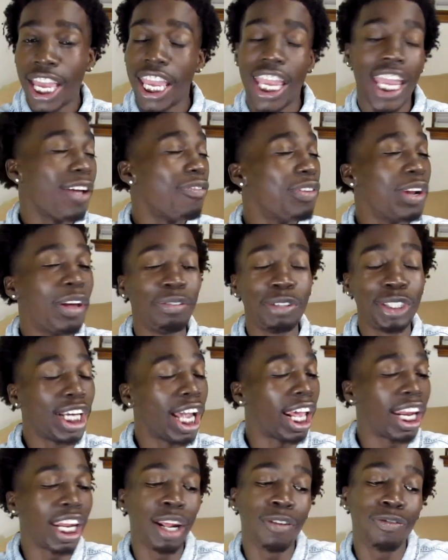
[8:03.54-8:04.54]
Even if she
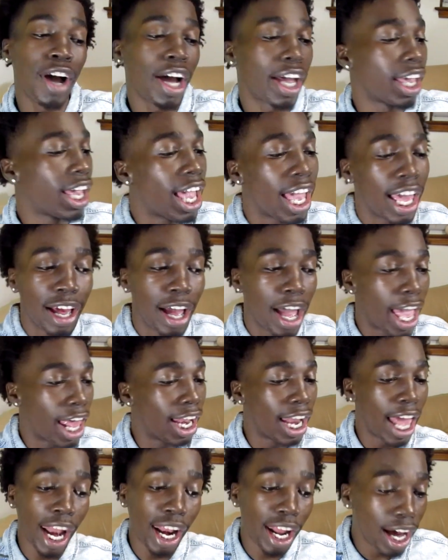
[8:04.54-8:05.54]
ain't in fucking
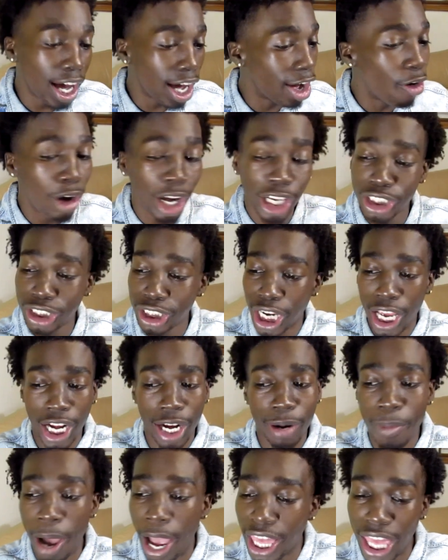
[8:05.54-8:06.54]
Atlanta, or she
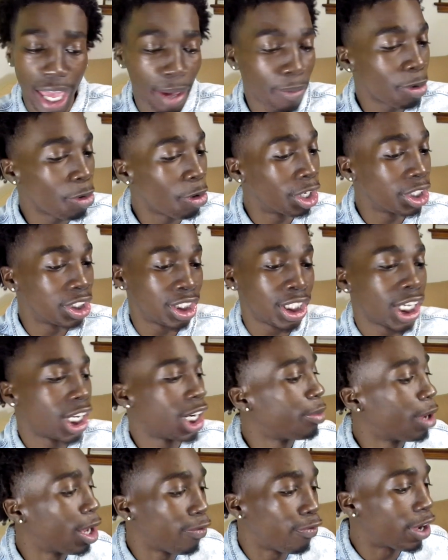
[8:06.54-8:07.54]
ain't in Miami, or she ain't
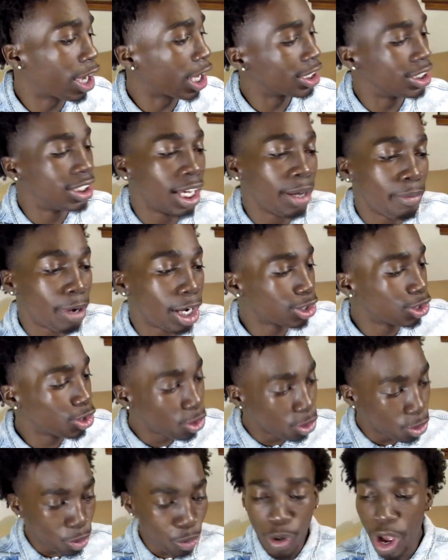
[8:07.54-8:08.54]
in motherfucking
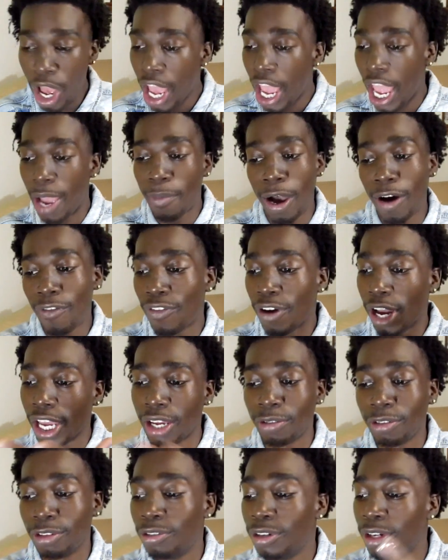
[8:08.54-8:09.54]
Timbuktu, and
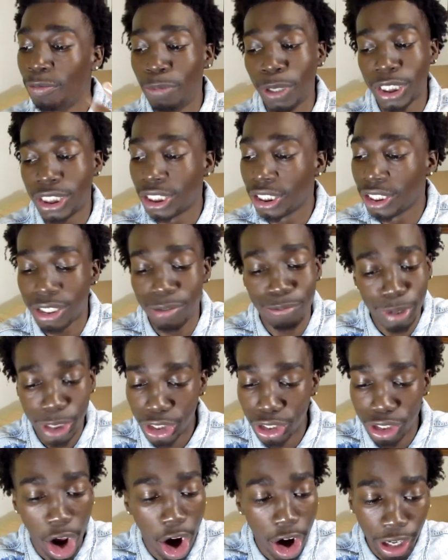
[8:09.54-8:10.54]
motherfucking
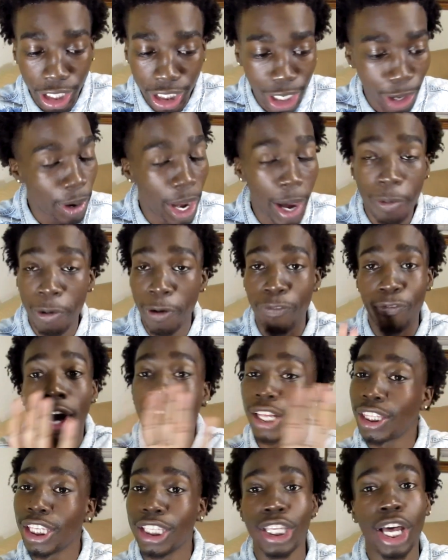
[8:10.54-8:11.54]
bitch Narnia, wherever the
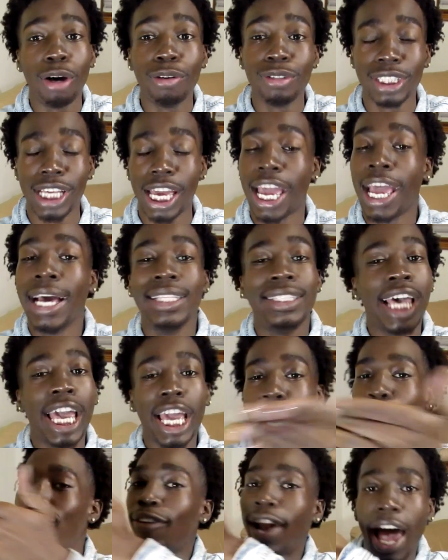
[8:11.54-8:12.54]
fuck these hoes at,
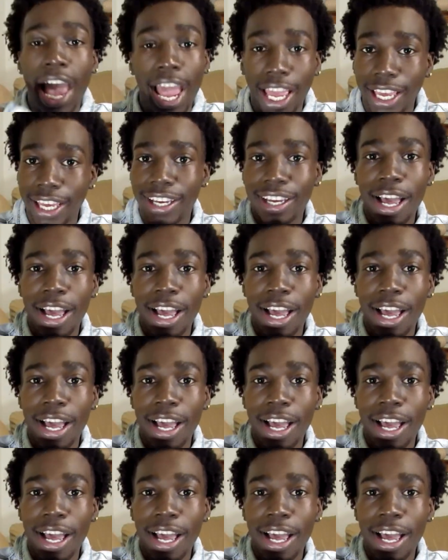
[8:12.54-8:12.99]
take a flight.